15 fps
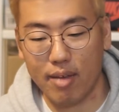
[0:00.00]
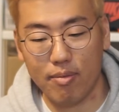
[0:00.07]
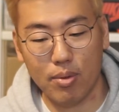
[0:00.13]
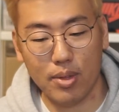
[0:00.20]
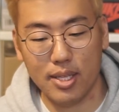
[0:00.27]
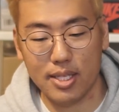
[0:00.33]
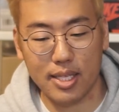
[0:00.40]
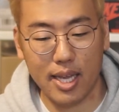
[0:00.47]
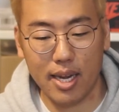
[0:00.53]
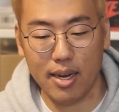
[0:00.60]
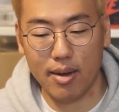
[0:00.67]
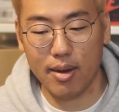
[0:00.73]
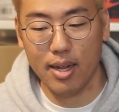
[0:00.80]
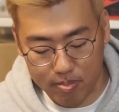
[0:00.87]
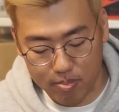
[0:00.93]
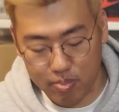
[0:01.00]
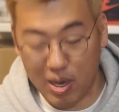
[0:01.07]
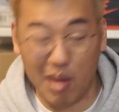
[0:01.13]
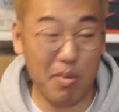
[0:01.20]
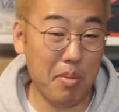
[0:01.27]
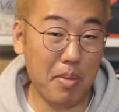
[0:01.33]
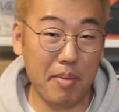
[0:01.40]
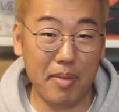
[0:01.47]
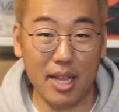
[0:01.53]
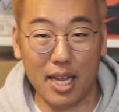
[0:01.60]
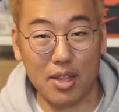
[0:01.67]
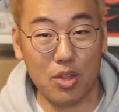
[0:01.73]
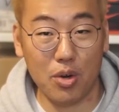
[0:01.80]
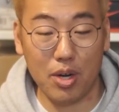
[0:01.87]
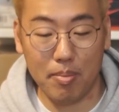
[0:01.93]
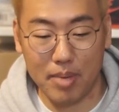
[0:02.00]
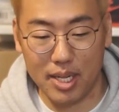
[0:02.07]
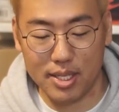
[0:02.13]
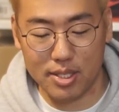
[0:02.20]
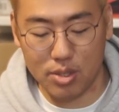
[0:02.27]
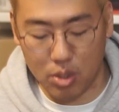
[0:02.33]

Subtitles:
I've only skated probably maybe like 30 minutes